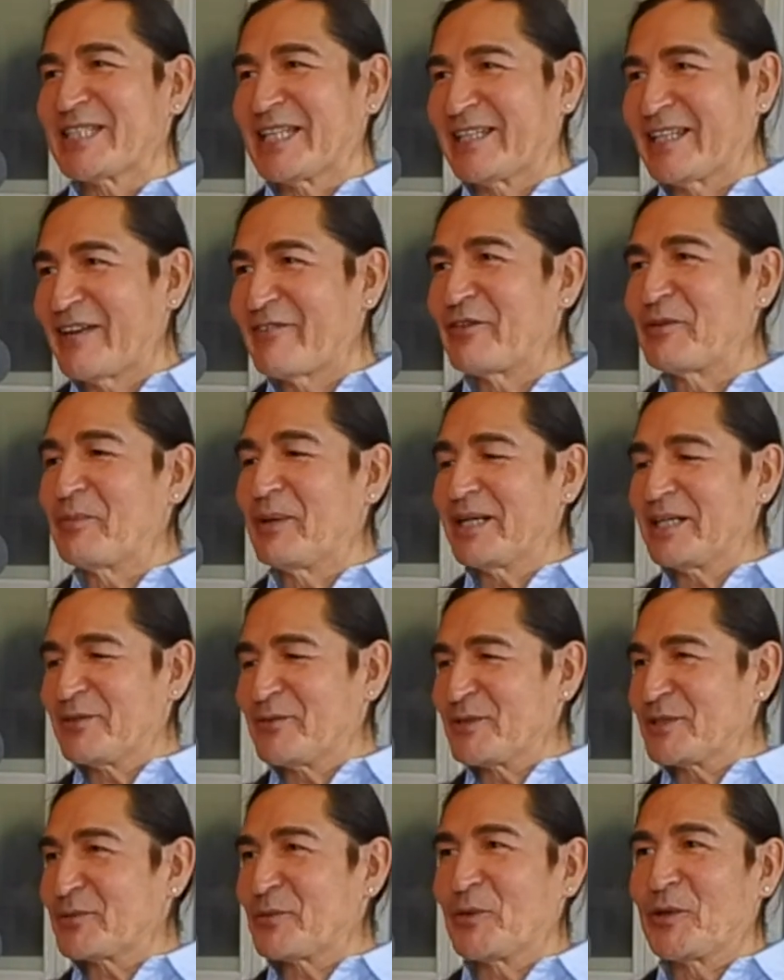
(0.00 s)
and everybody
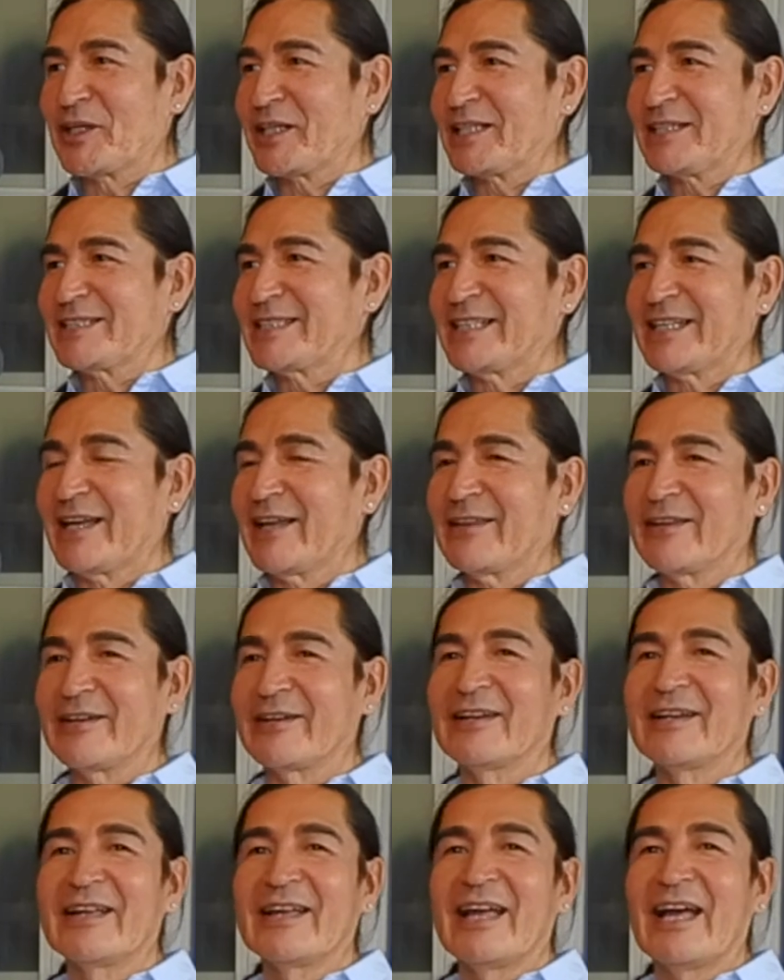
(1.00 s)
was working together.